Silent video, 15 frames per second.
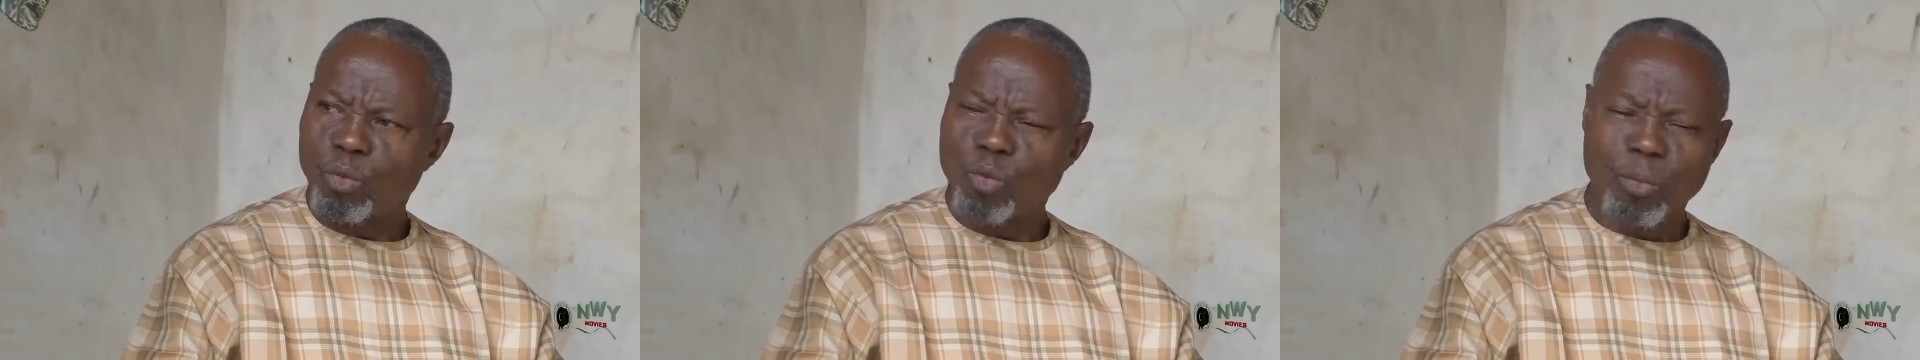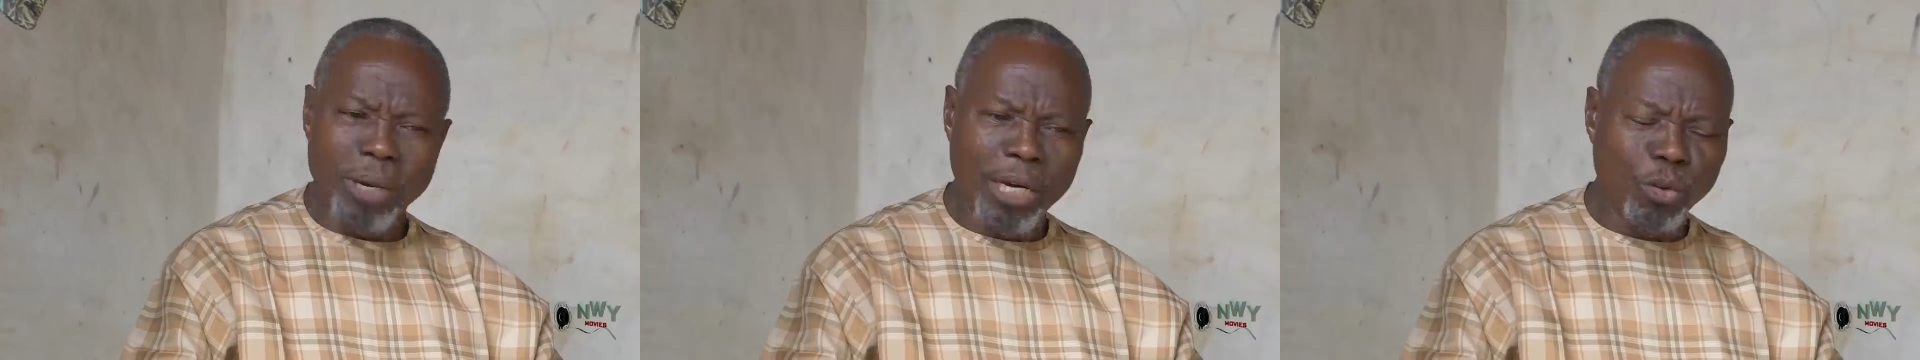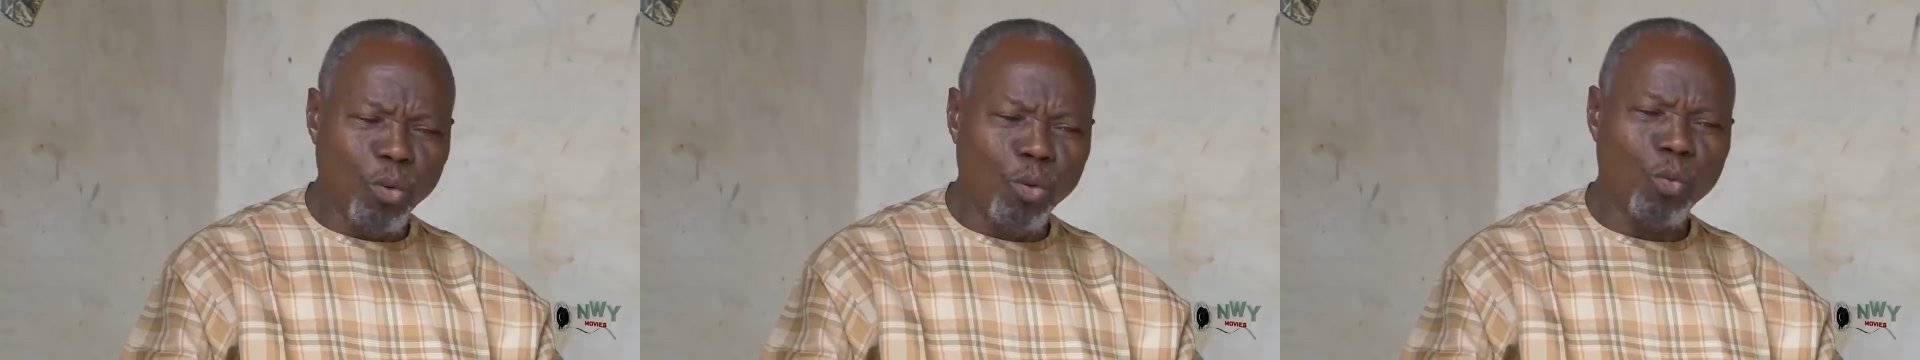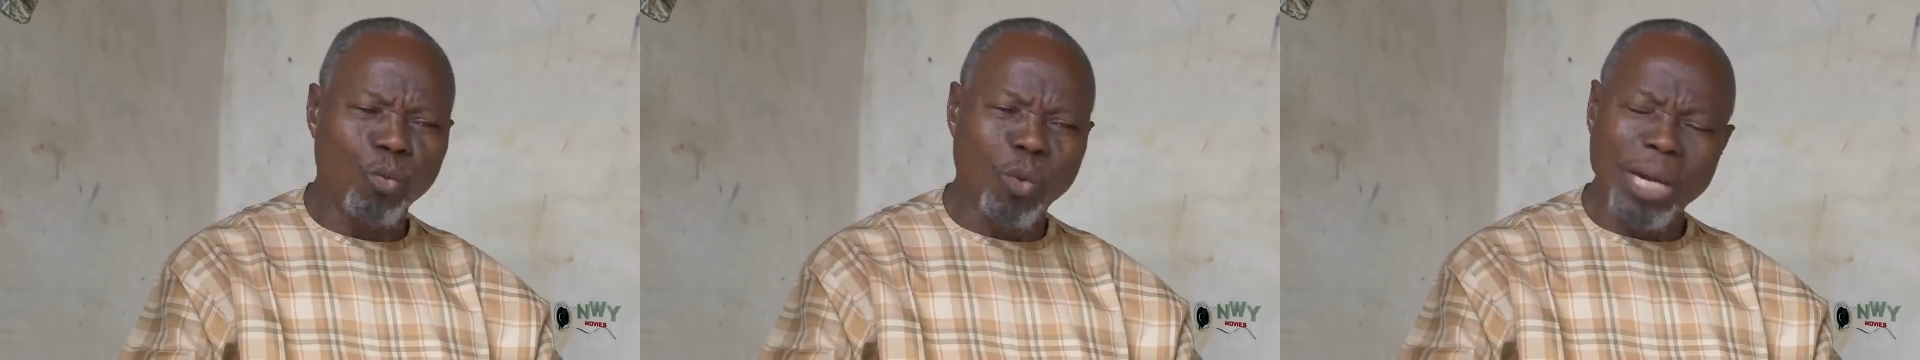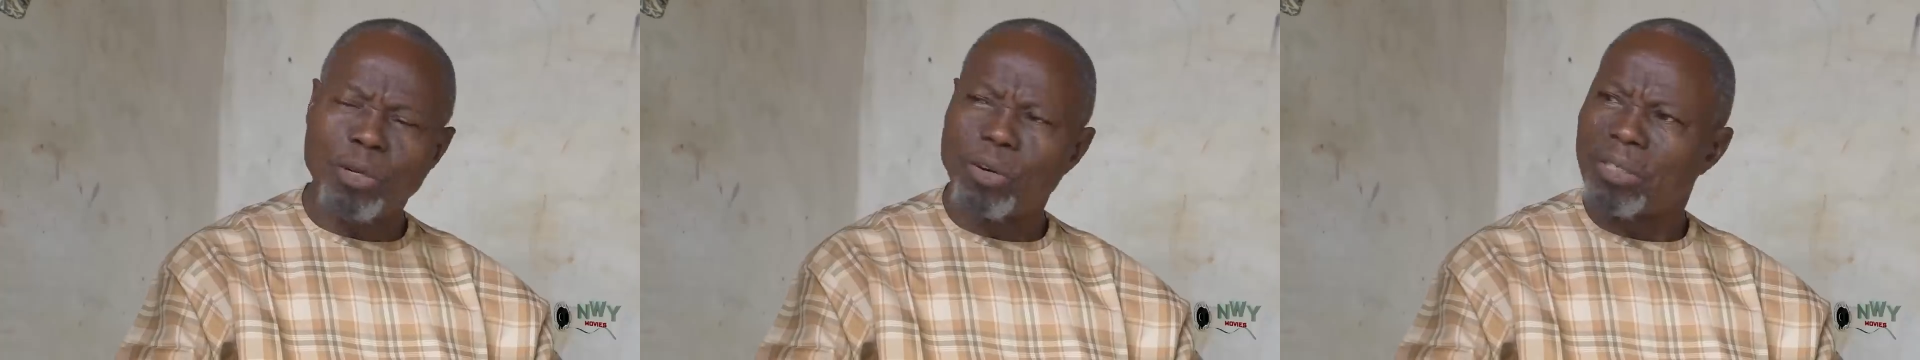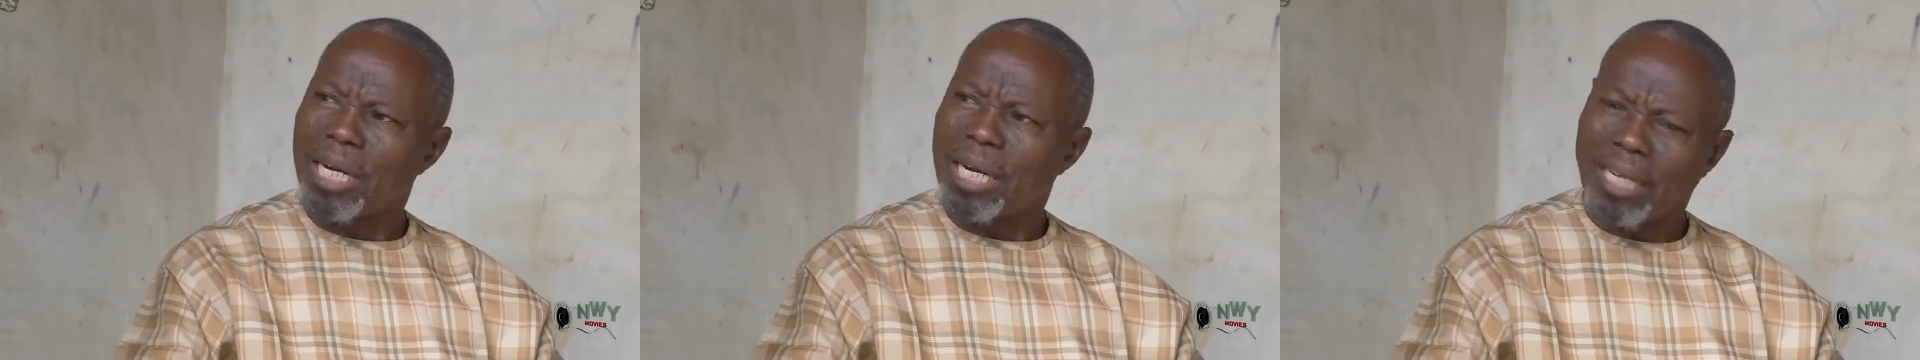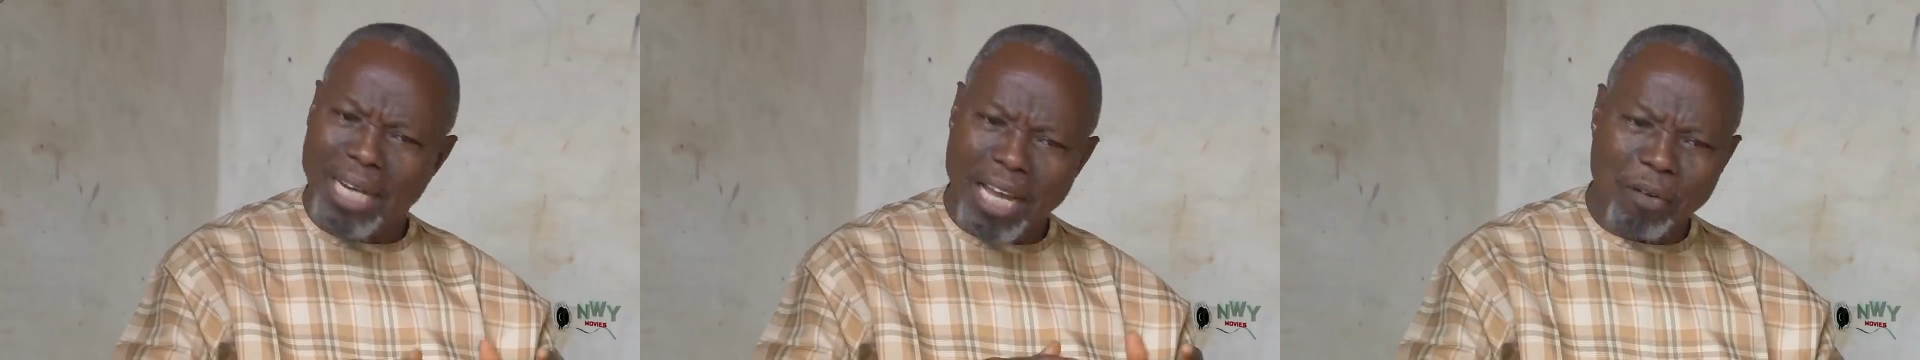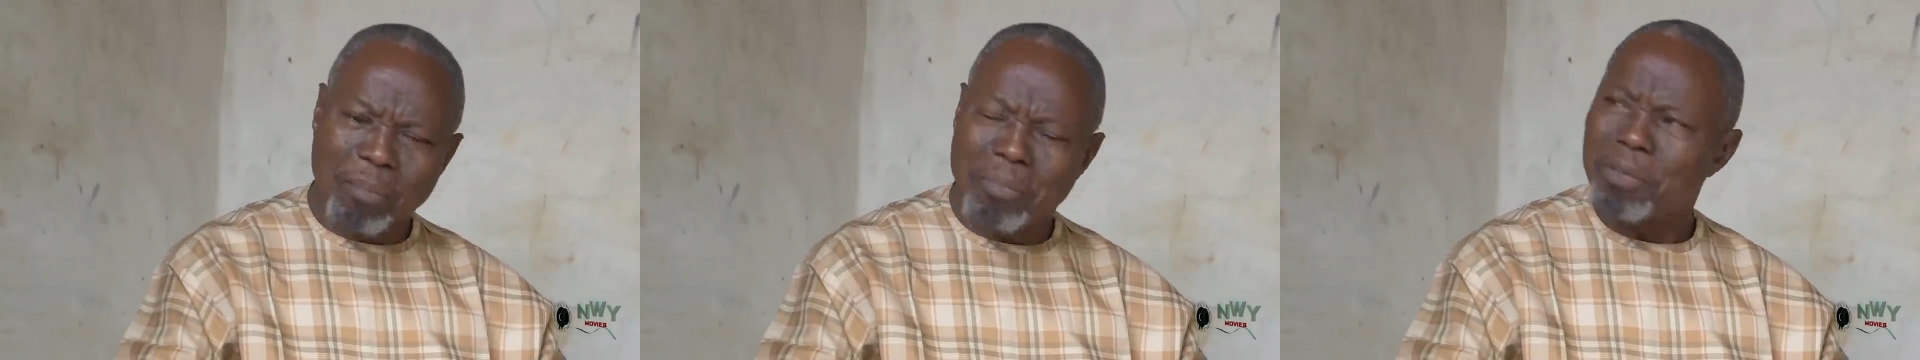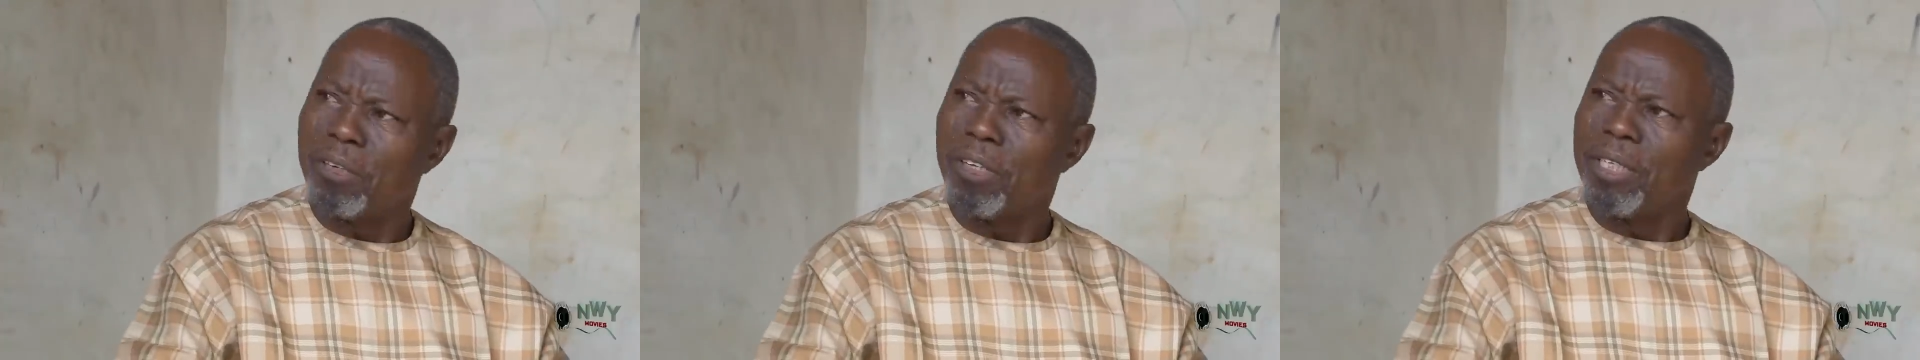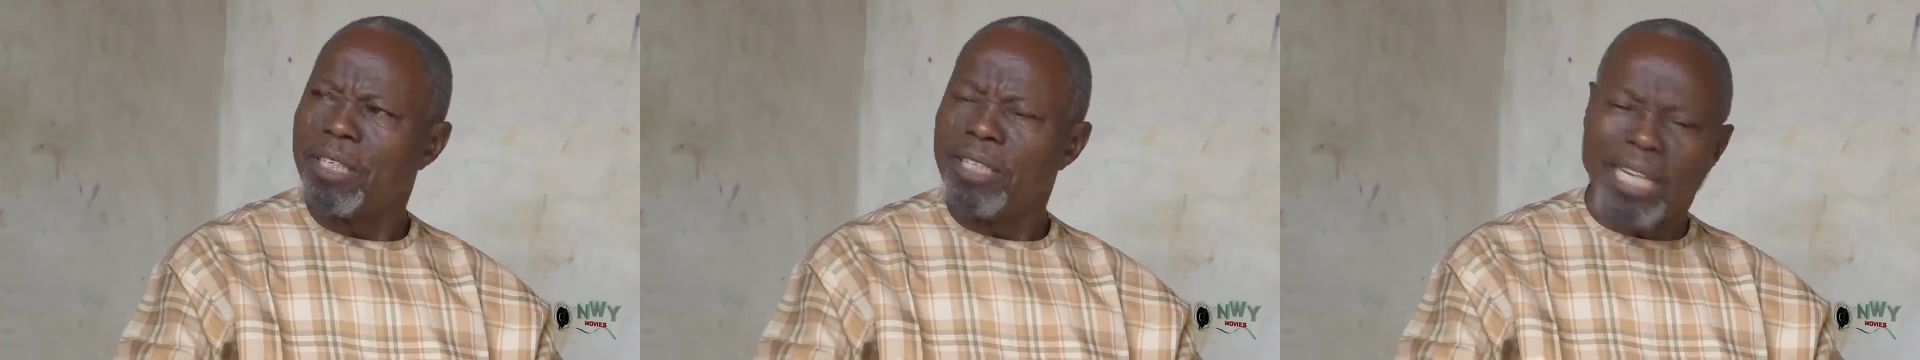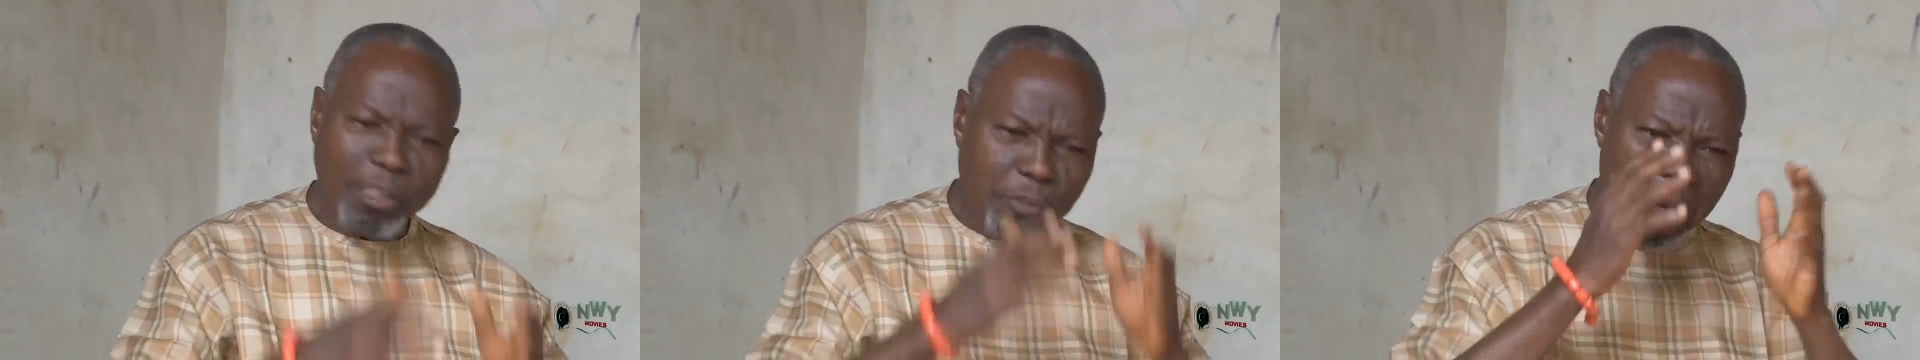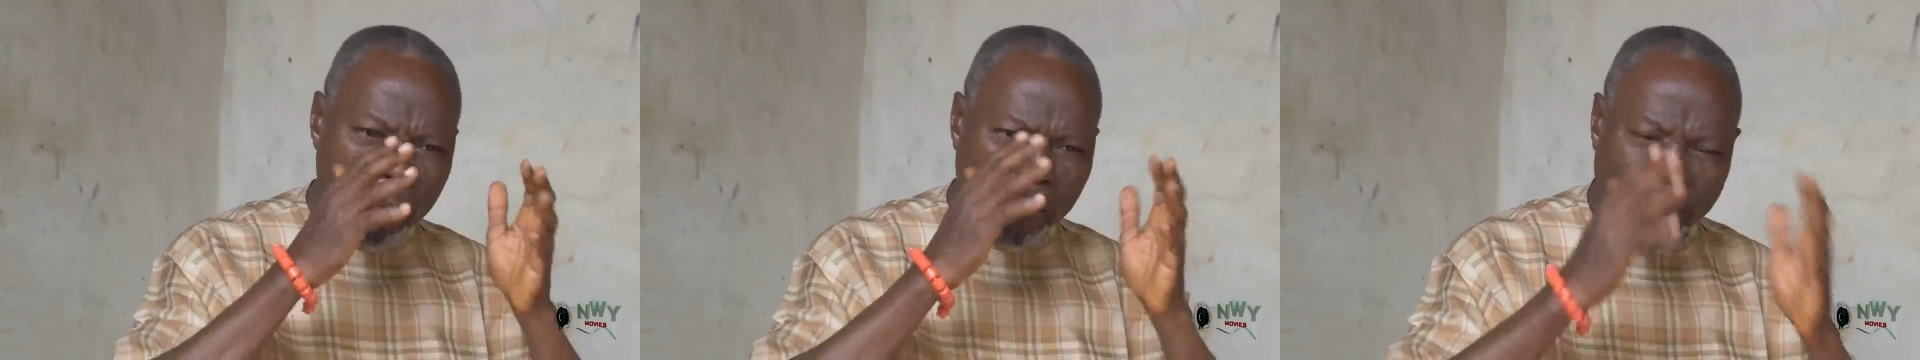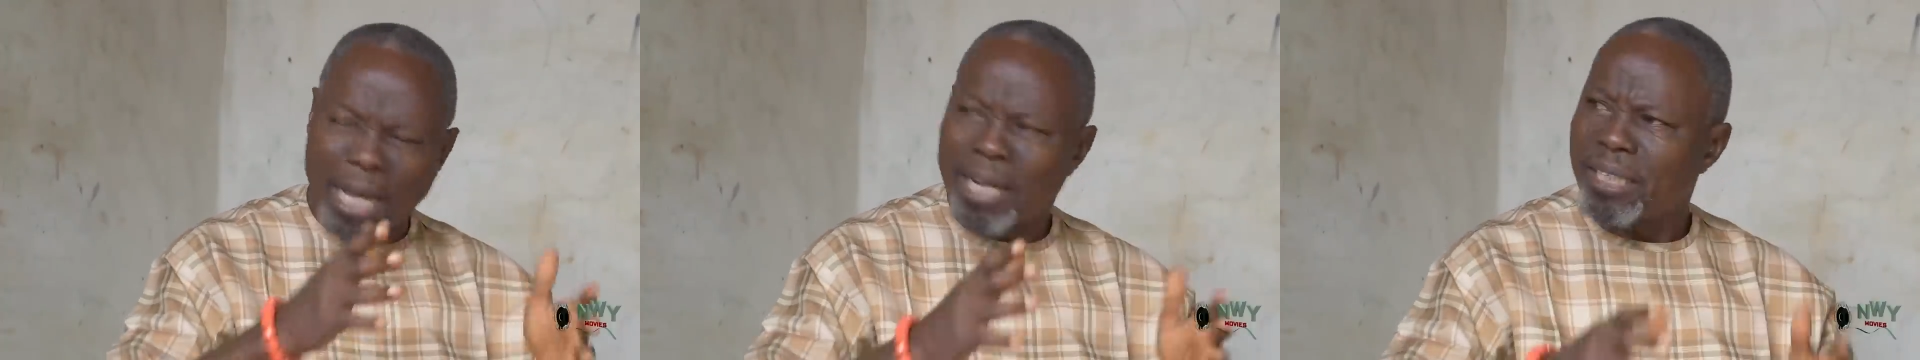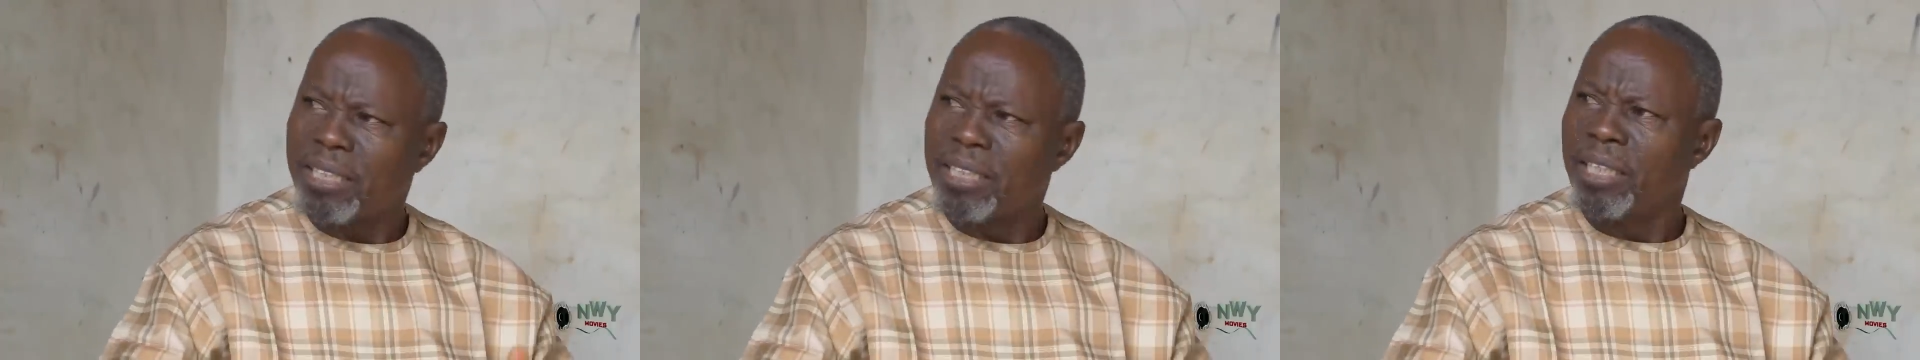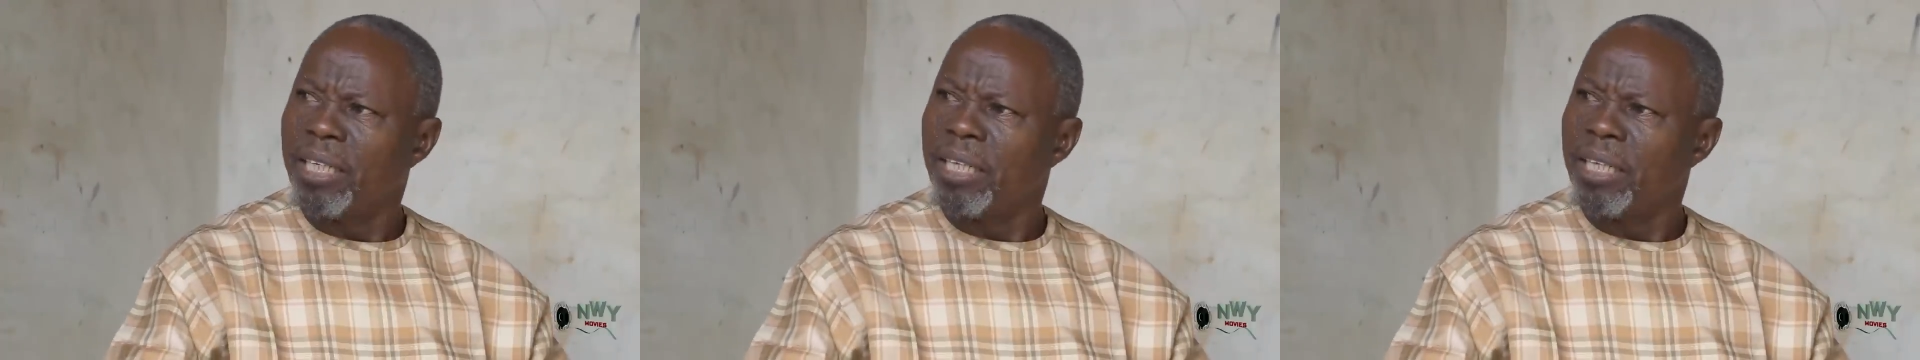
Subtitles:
Woman, look, why not allow me? Let me plan.